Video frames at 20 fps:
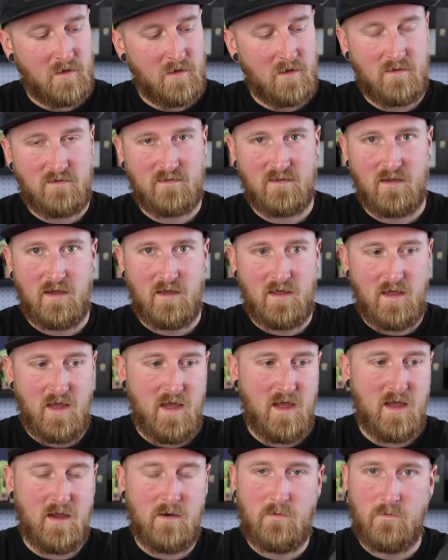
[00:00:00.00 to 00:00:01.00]
He's like,
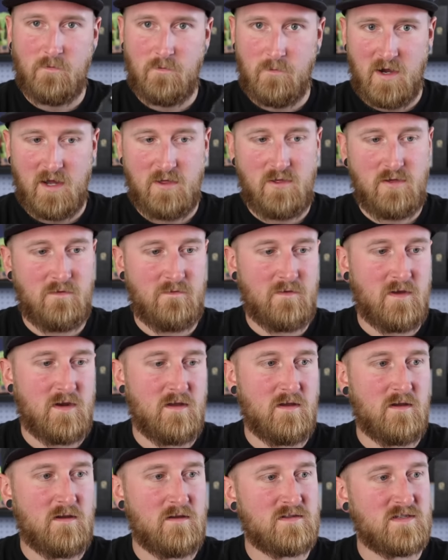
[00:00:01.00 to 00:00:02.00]
"Hey, I watch your
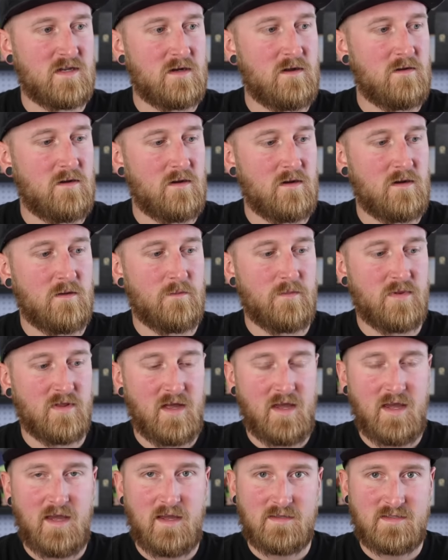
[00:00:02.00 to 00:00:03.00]
videos. I know you're into
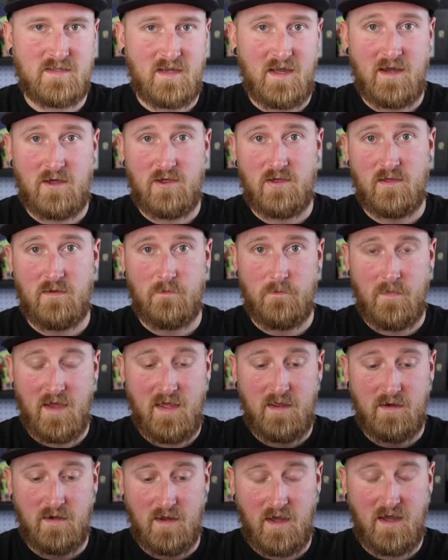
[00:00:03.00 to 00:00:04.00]
blades. I actually
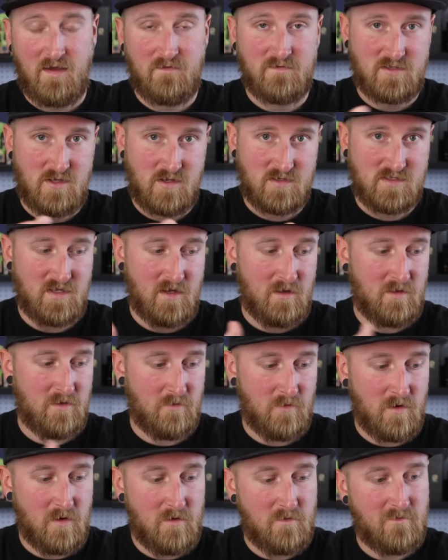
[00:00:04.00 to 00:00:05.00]
make knives just down
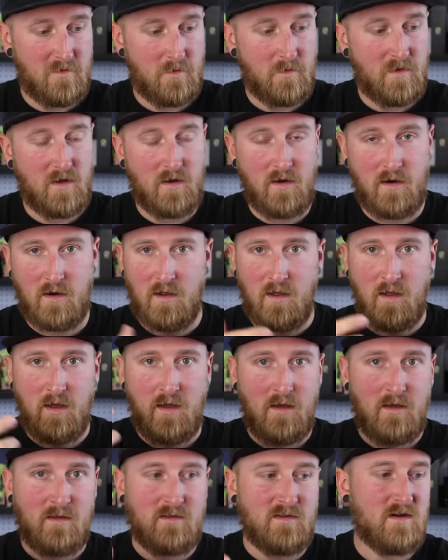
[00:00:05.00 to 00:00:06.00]
the road from here."
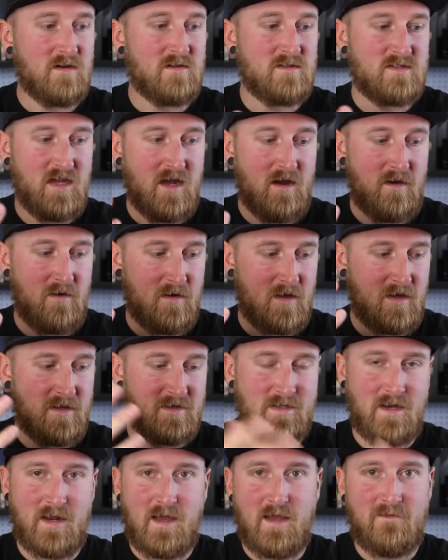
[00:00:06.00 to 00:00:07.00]
Turns out
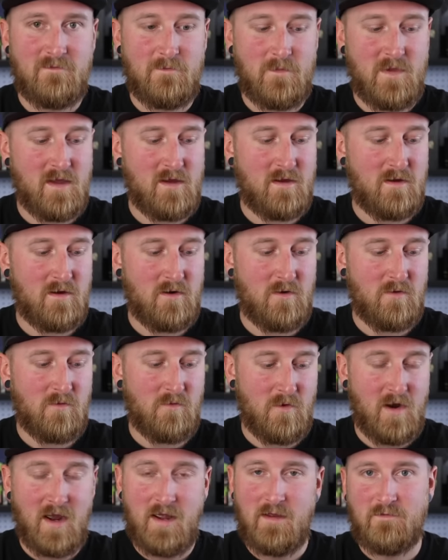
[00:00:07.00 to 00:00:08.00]
he's a knife maker
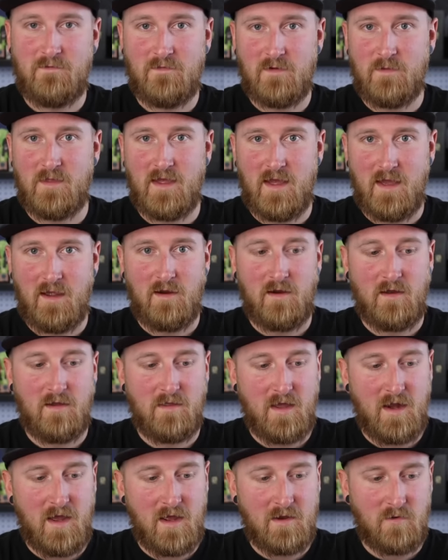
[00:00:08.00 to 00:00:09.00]
right from the area
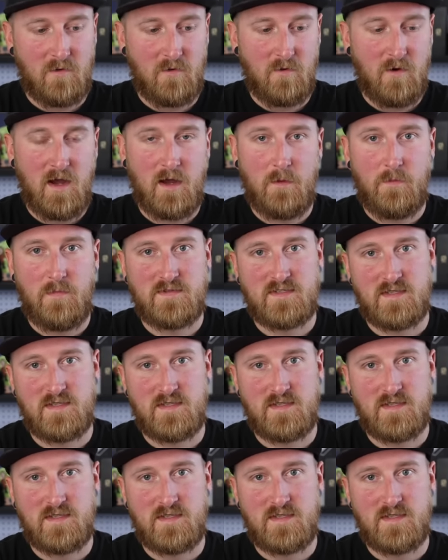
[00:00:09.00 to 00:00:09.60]
that I grew up.